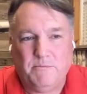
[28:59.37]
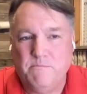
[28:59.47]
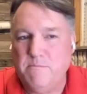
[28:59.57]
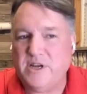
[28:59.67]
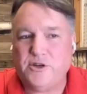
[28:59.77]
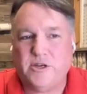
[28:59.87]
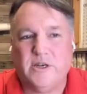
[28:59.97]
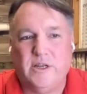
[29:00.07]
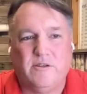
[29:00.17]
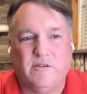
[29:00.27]

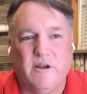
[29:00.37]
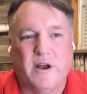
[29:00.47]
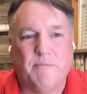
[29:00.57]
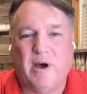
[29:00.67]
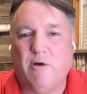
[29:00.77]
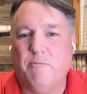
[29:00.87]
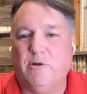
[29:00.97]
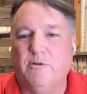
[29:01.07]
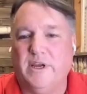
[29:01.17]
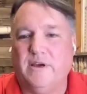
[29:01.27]
Mission is not about
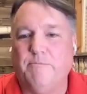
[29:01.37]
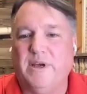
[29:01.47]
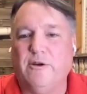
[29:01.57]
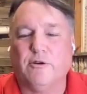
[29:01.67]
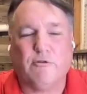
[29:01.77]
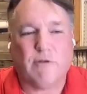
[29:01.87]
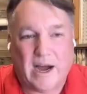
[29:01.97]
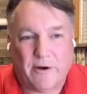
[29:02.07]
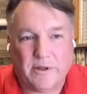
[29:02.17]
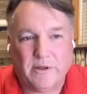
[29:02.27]
building a bigger
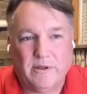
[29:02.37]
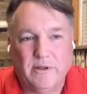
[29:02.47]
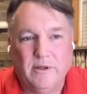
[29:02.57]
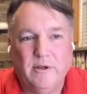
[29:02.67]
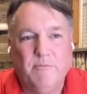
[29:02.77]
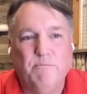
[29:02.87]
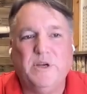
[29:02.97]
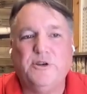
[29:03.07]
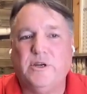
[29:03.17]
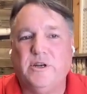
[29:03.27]
crowd.
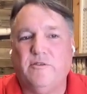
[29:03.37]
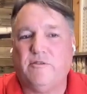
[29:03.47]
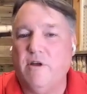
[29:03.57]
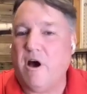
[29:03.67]
Mission is